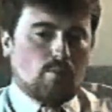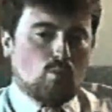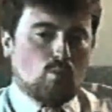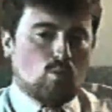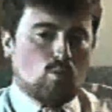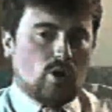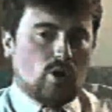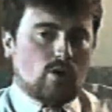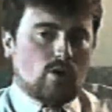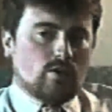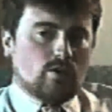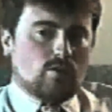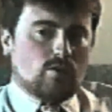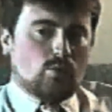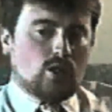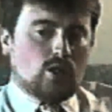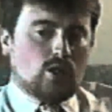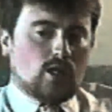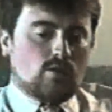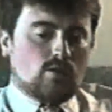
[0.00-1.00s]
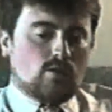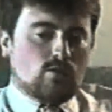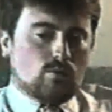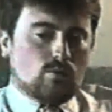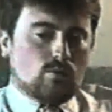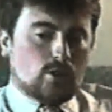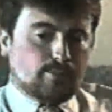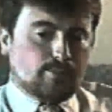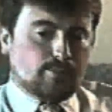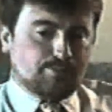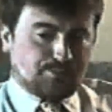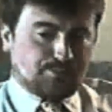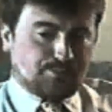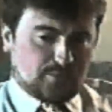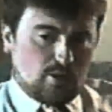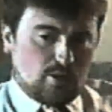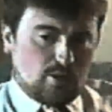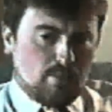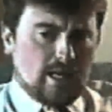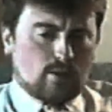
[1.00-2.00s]
whereas when you get to
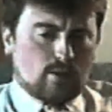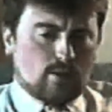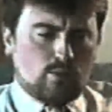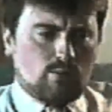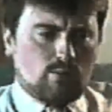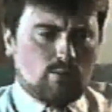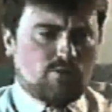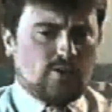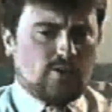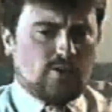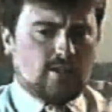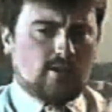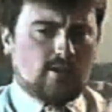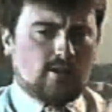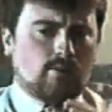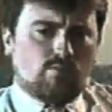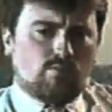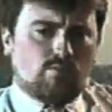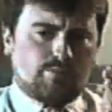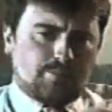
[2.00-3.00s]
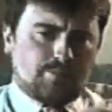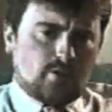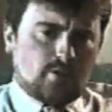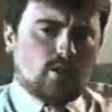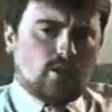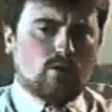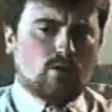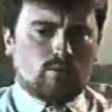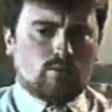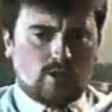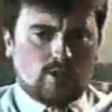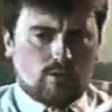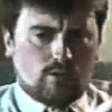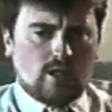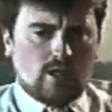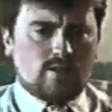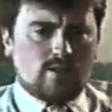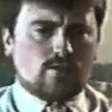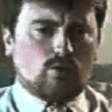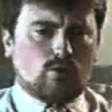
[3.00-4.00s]
the Mac, we were finding,
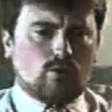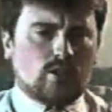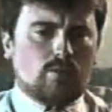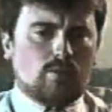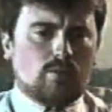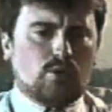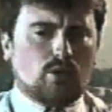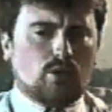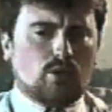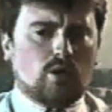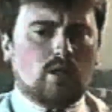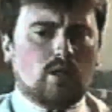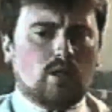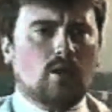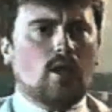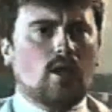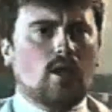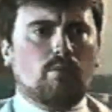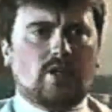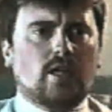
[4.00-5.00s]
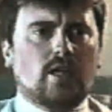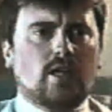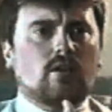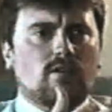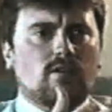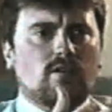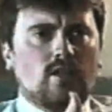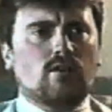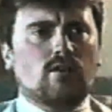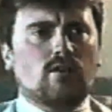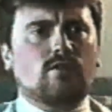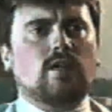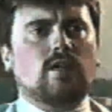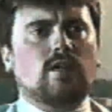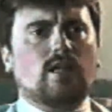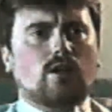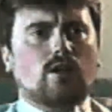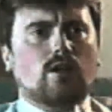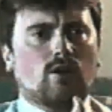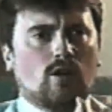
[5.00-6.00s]
okay, it sold in pretty well, but then it continued
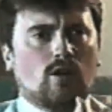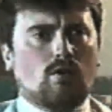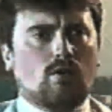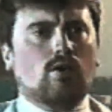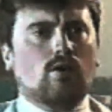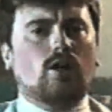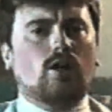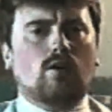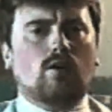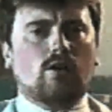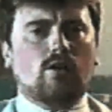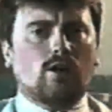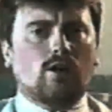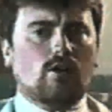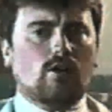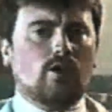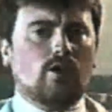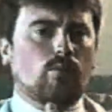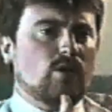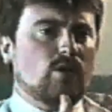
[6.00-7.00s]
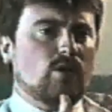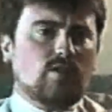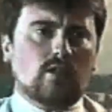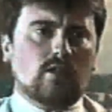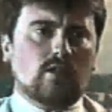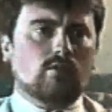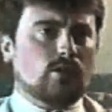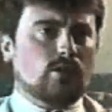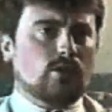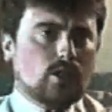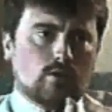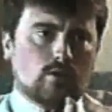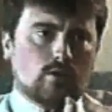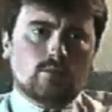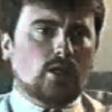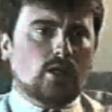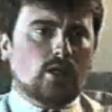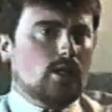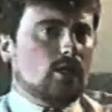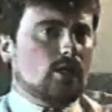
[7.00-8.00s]
selling on and on and on, and we still,
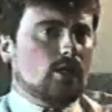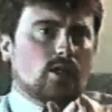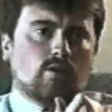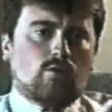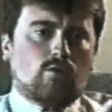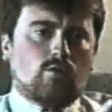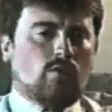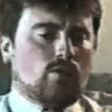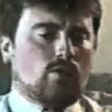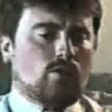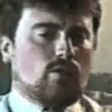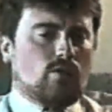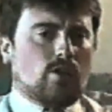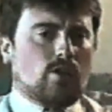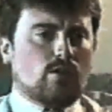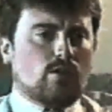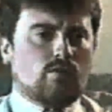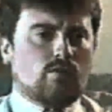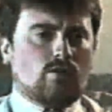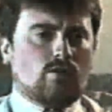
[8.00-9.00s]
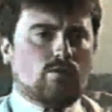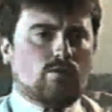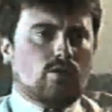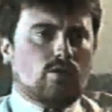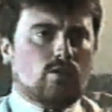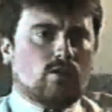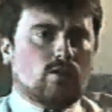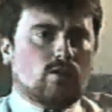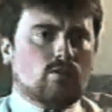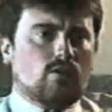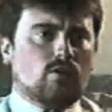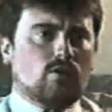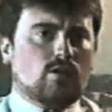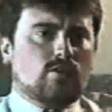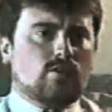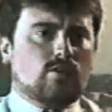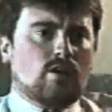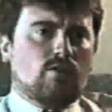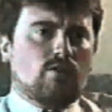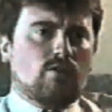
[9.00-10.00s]
a few thousand
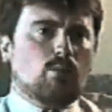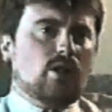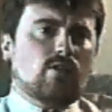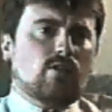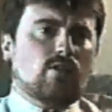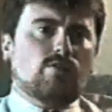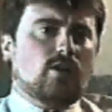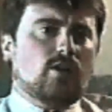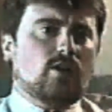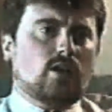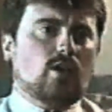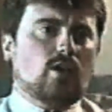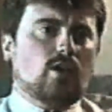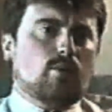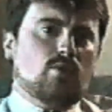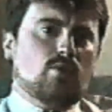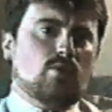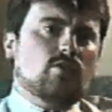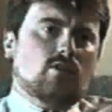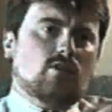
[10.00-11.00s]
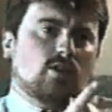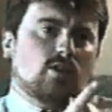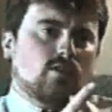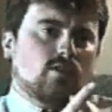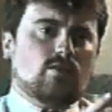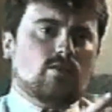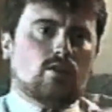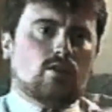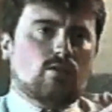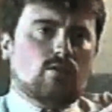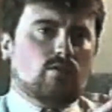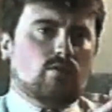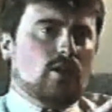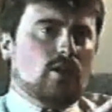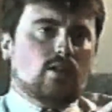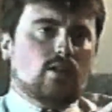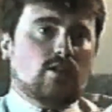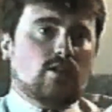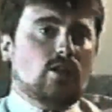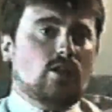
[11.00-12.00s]
units every month of Flying Nightmares, and that's
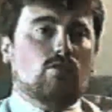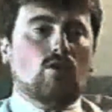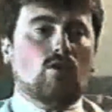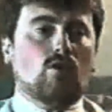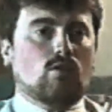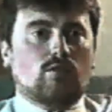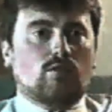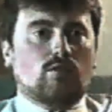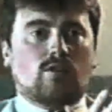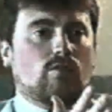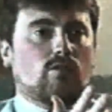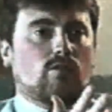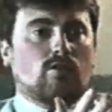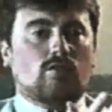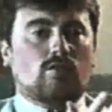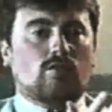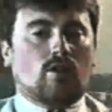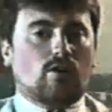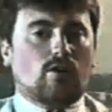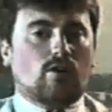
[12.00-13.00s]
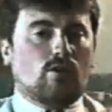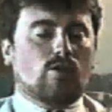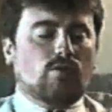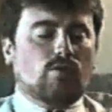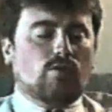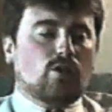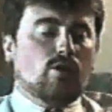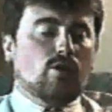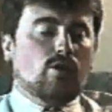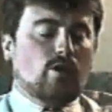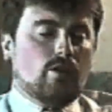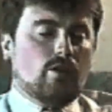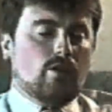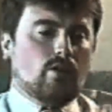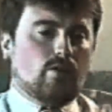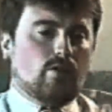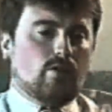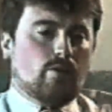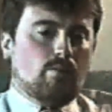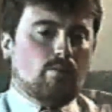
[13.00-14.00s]
titles a year old. It's just not heard of on
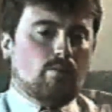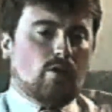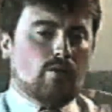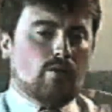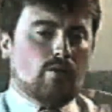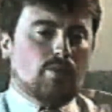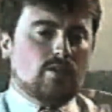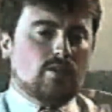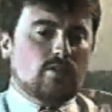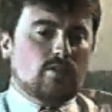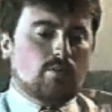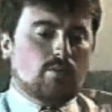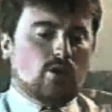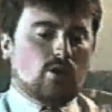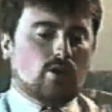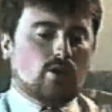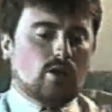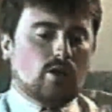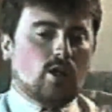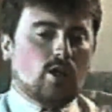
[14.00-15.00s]
the PC market.